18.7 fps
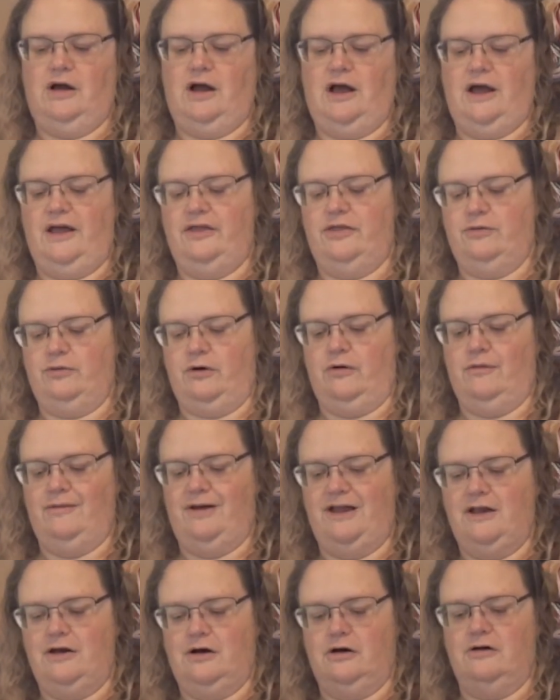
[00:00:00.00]
I throw
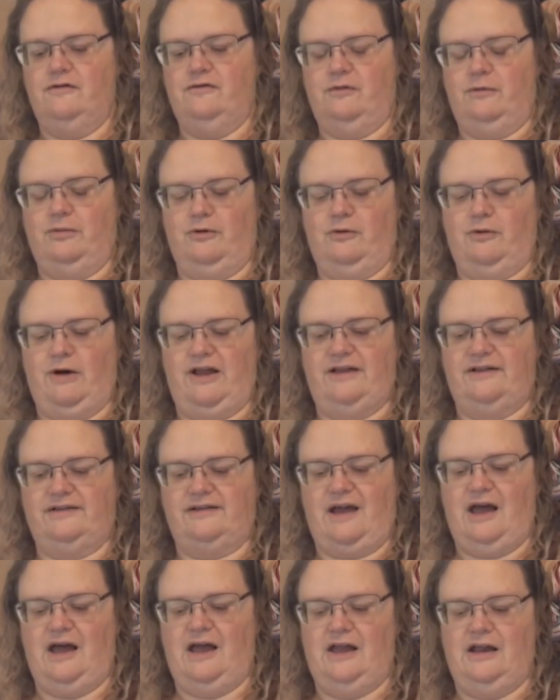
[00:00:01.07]
my yarn from the right
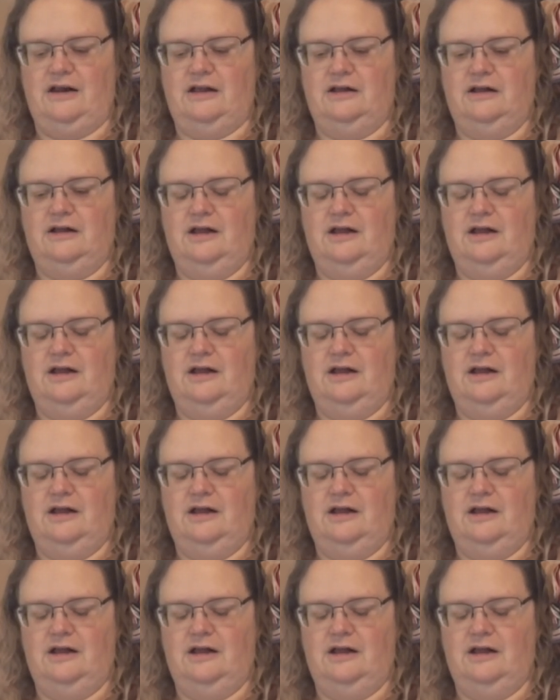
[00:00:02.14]
side